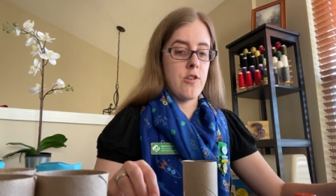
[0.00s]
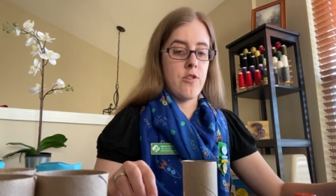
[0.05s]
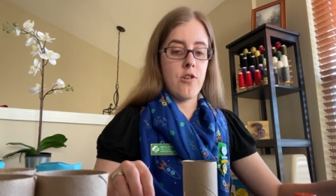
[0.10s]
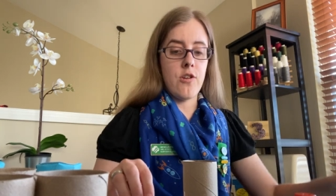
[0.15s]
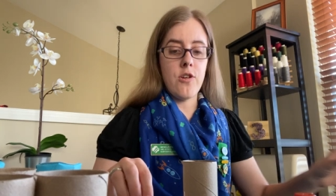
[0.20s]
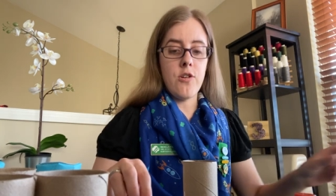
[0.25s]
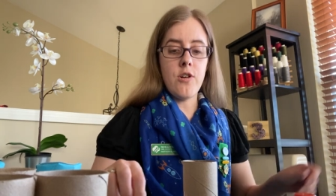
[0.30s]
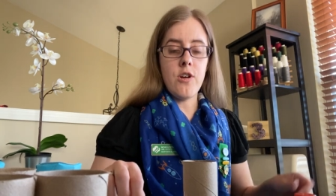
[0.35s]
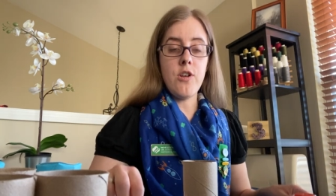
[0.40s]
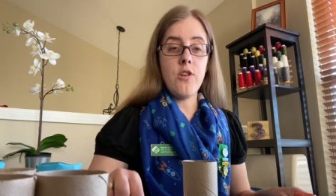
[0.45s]
So
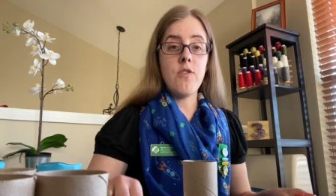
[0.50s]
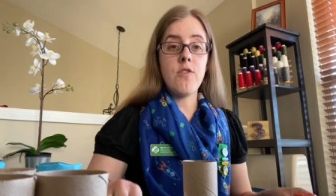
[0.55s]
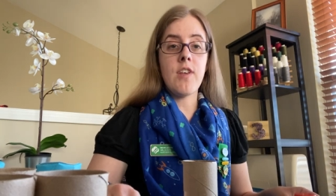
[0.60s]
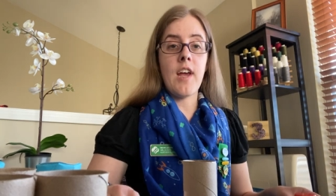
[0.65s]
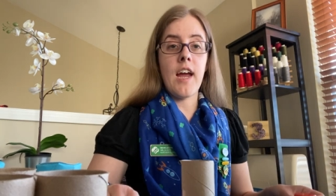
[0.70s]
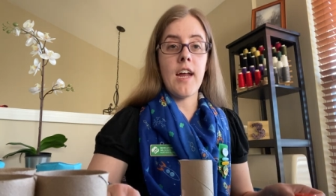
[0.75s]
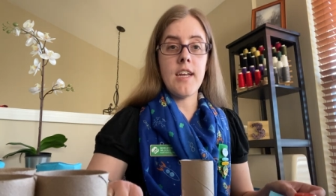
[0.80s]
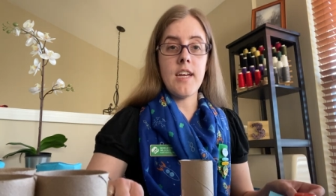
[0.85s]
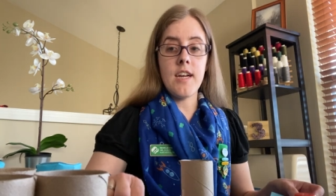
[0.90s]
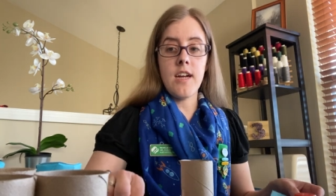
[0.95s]
you can use
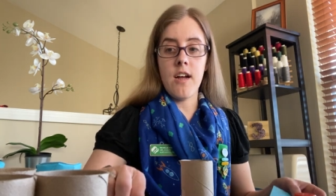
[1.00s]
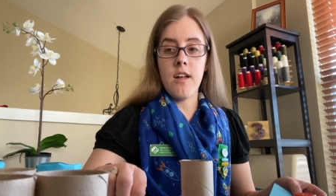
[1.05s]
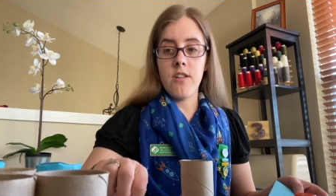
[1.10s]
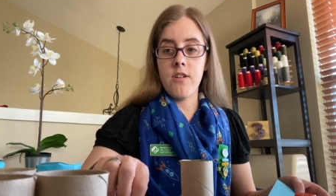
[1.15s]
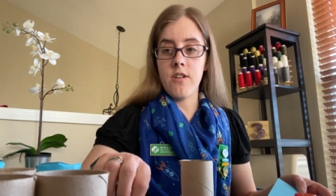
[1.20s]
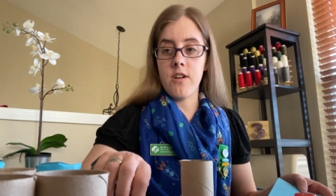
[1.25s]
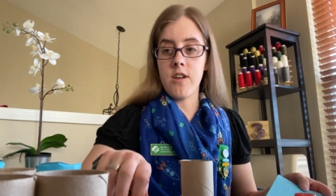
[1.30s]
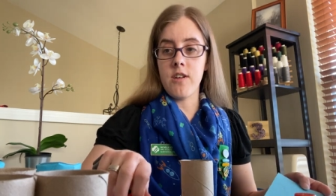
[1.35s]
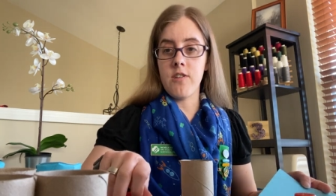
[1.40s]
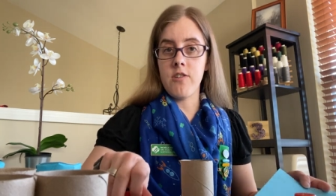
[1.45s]
any
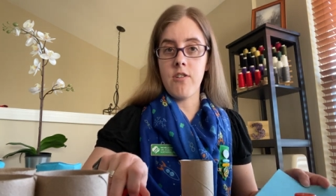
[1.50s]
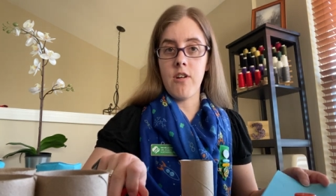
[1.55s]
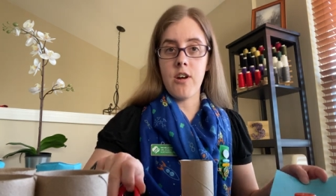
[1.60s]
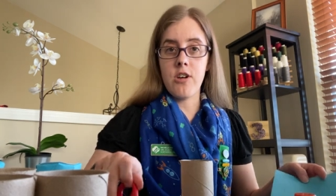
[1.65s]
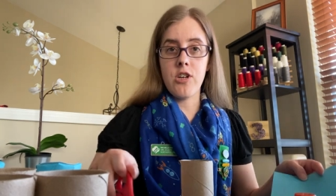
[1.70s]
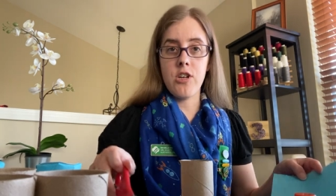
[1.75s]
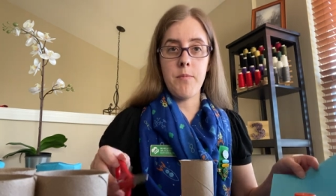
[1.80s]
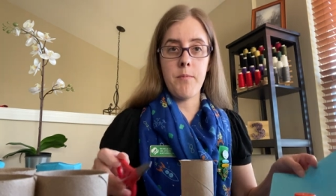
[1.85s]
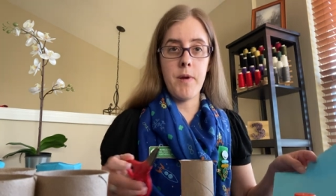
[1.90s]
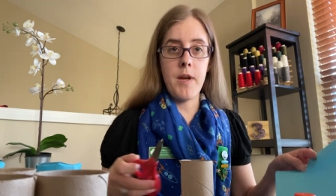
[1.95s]
color
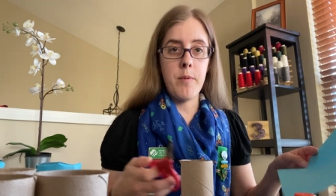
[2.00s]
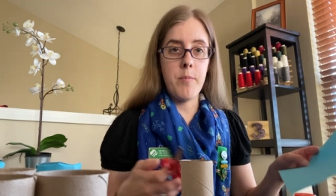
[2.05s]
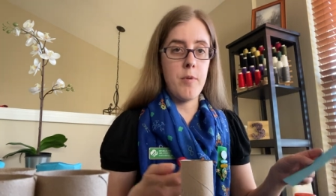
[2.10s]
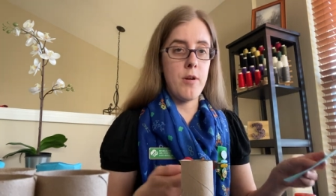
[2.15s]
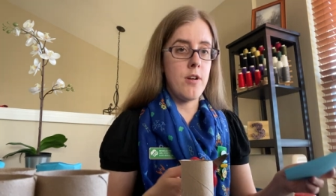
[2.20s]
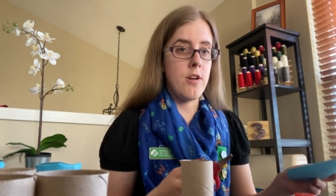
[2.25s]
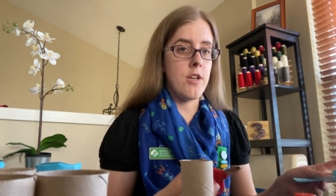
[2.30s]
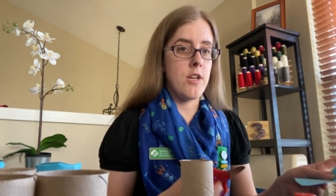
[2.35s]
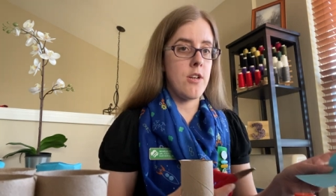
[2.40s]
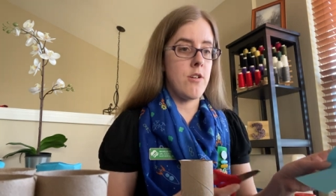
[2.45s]
construction
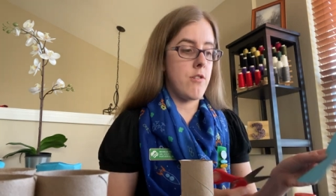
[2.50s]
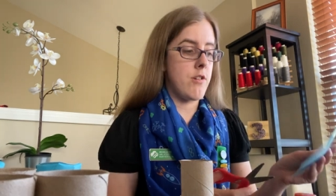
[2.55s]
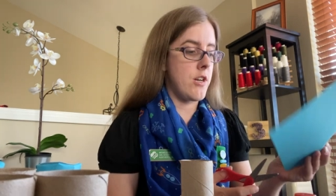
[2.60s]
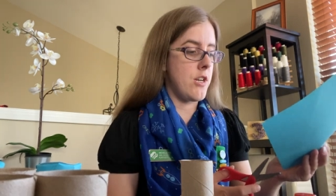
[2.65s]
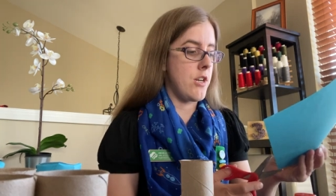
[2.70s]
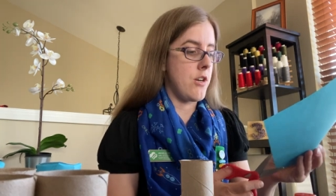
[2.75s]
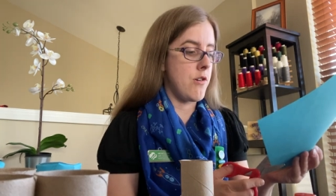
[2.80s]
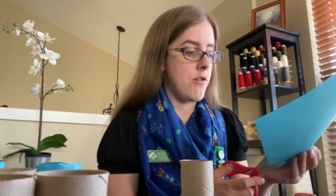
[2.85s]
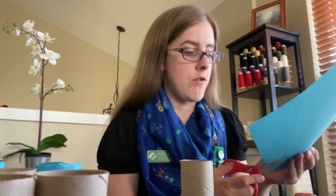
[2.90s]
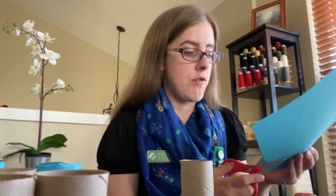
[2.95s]
paper. You
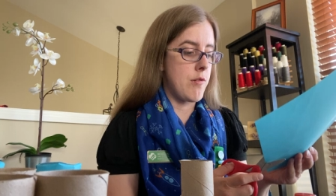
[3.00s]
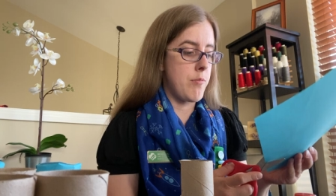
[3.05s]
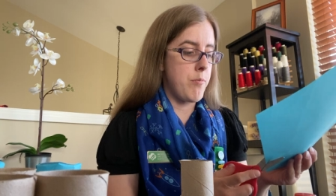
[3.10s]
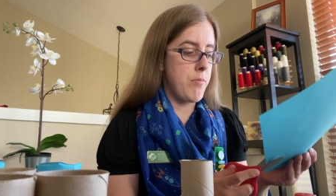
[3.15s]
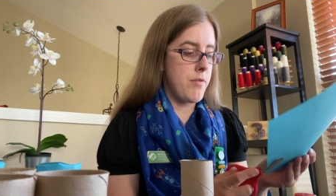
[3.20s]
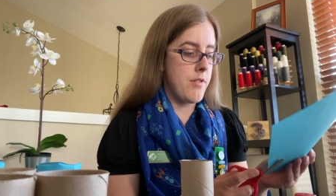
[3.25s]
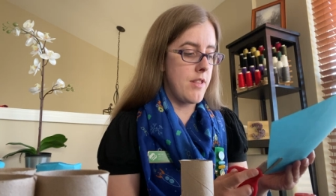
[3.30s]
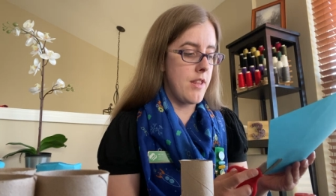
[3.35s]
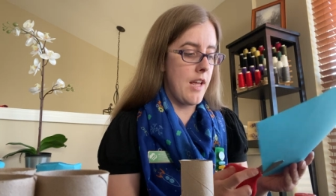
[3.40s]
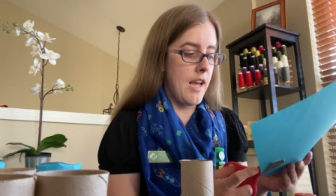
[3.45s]
can use
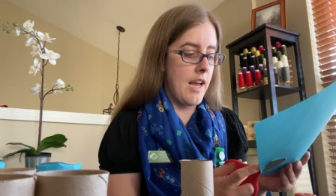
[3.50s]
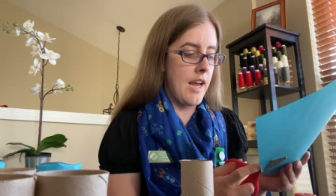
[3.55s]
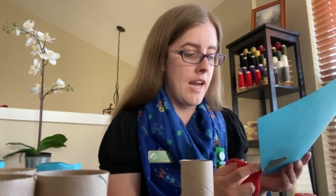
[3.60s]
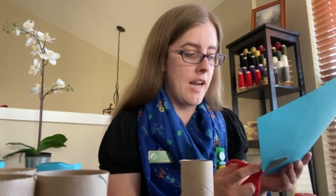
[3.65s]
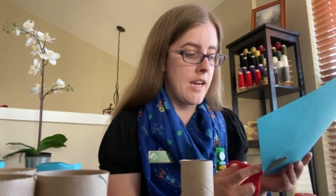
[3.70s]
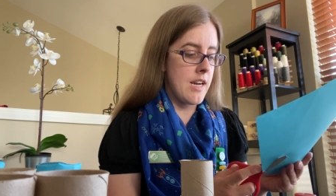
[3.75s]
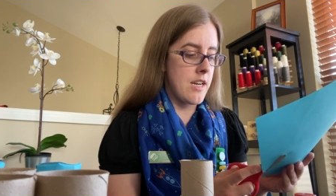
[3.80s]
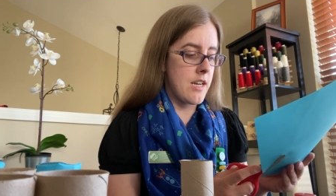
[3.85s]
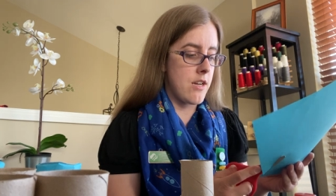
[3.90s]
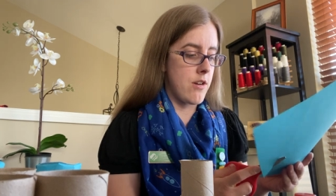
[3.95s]

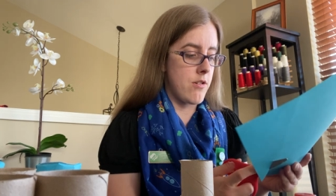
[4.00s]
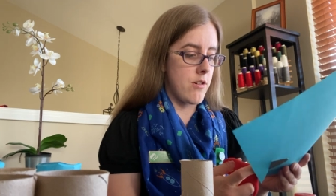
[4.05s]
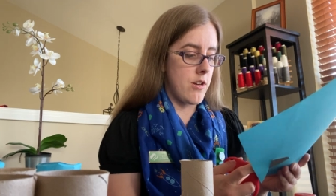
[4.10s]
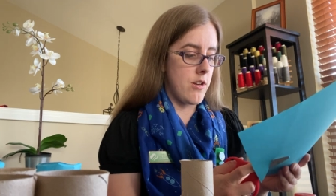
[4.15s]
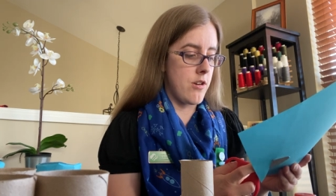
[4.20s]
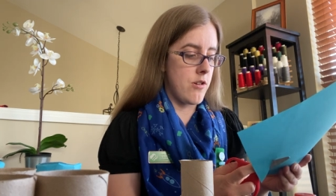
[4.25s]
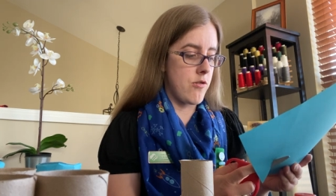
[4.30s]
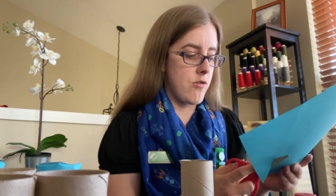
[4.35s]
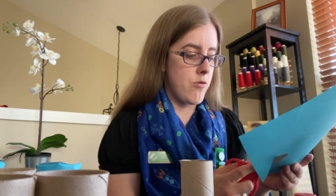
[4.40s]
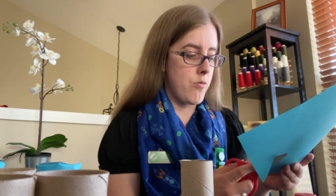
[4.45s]
black, you
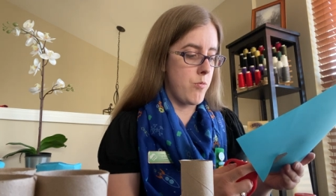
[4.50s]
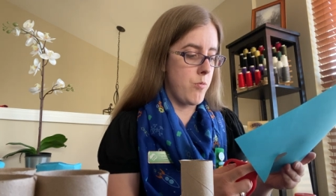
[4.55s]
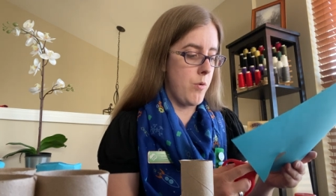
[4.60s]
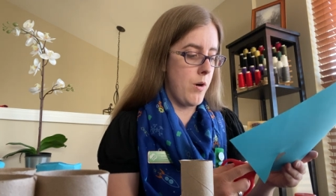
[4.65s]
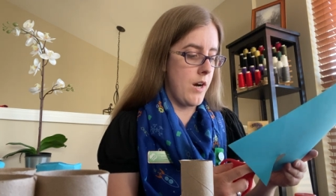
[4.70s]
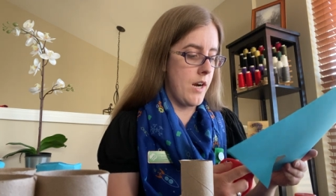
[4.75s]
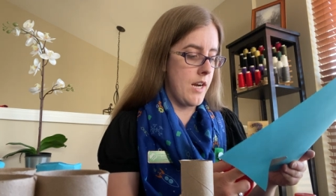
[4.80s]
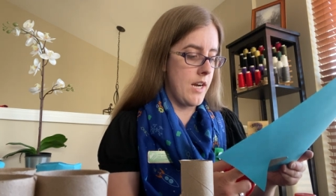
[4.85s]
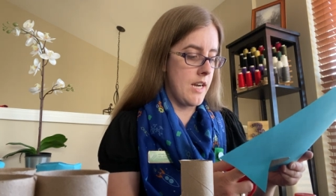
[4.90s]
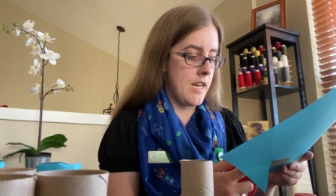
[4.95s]
can use
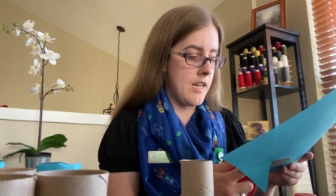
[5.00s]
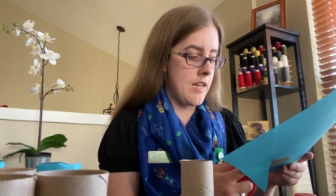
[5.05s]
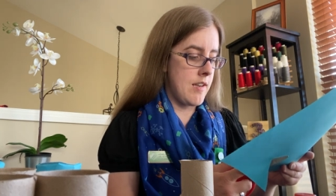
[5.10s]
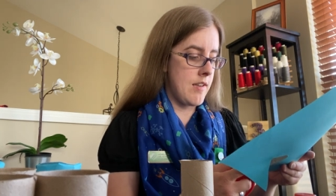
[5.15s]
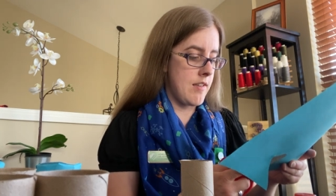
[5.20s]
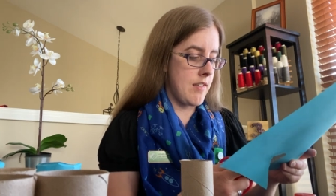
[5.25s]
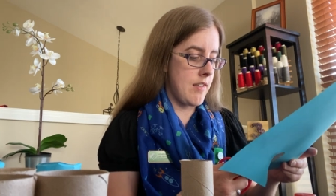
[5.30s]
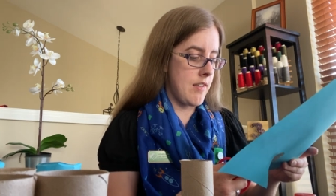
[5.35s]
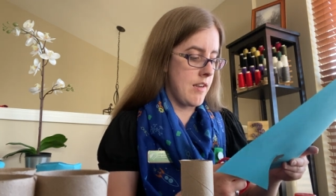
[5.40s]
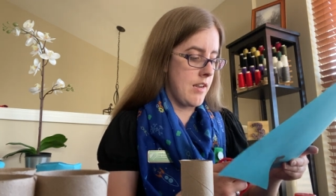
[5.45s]

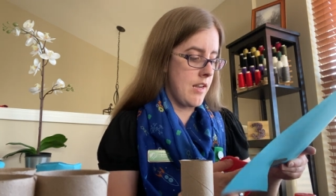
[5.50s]
white.